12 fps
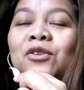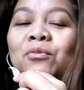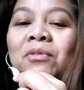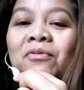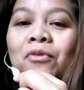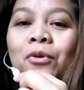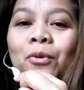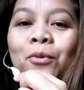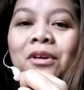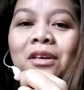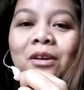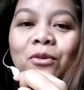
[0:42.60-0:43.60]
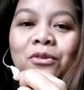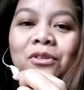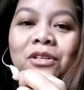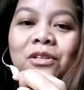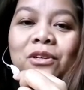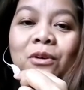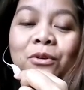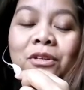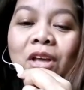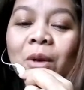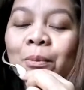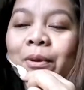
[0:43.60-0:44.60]
So before we continue
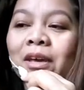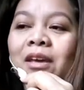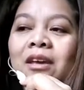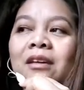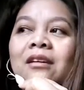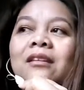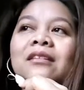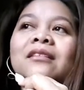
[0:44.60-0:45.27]
our topic,